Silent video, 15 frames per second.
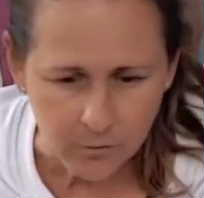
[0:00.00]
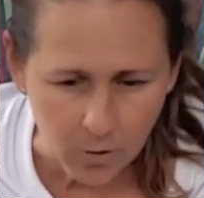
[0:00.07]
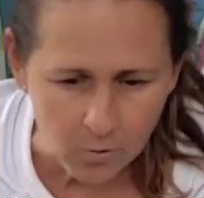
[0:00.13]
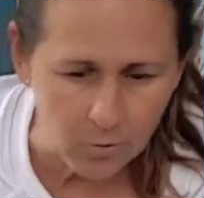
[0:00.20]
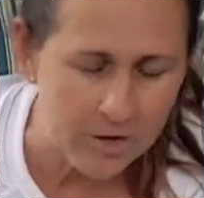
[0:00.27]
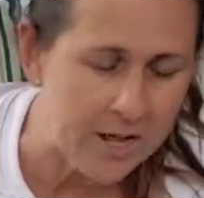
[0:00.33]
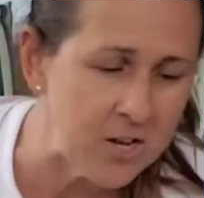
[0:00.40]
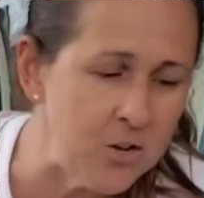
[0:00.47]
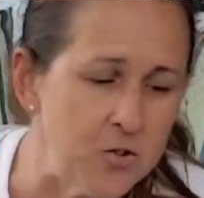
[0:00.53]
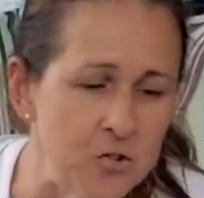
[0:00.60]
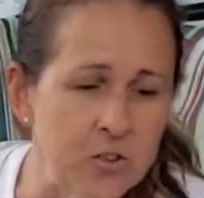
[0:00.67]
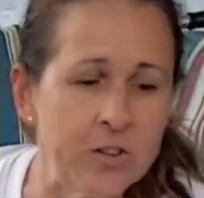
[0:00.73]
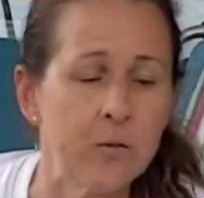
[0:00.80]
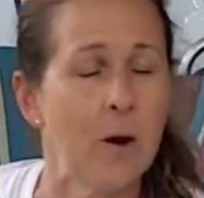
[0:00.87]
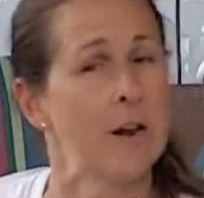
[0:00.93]
What I
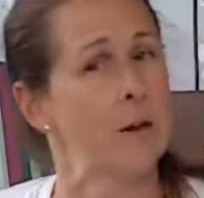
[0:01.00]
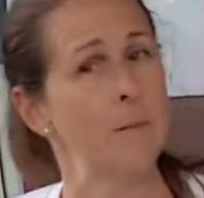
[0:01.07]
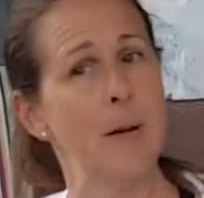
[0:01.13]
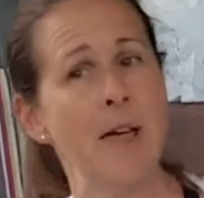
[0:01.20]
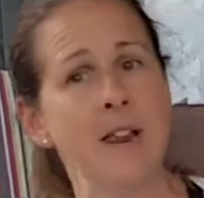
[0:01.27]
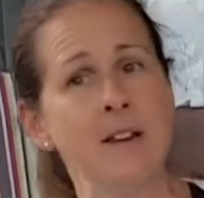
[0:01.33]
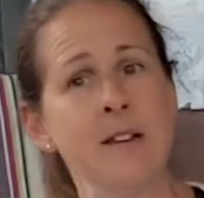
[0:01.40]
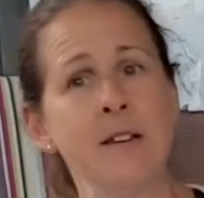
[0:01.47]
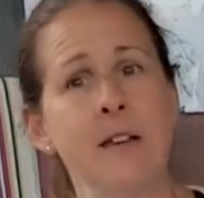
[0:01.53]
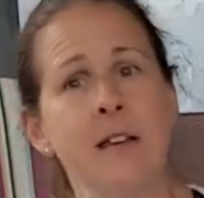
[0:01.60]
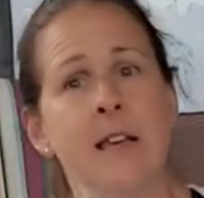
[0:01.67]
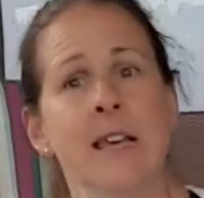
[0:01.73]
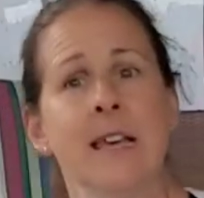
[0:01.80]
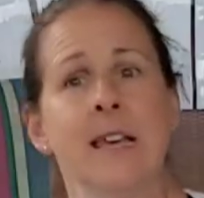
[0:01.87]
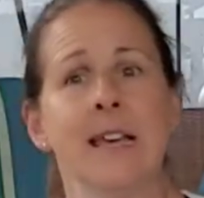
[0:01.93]
usually recommend
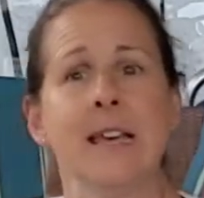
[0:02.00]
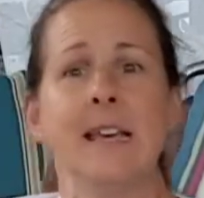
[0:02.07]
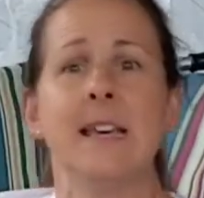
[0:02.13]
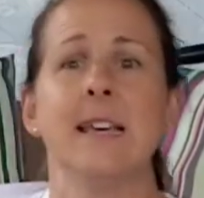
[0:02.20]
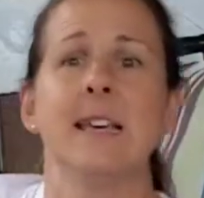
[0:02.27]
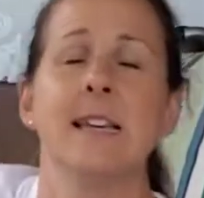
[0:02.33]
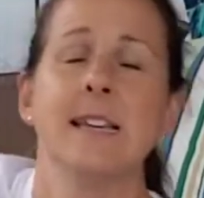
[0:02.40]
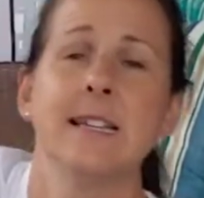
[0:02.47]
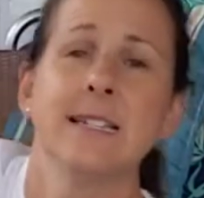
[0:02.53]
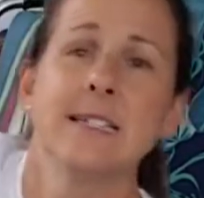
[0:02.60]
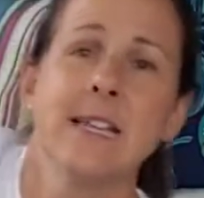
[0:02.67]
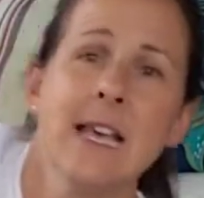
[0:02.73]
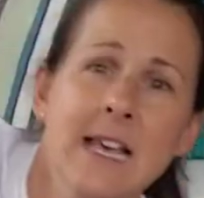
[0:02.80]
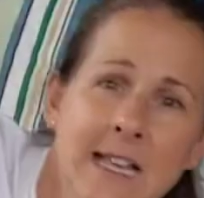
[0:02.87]
is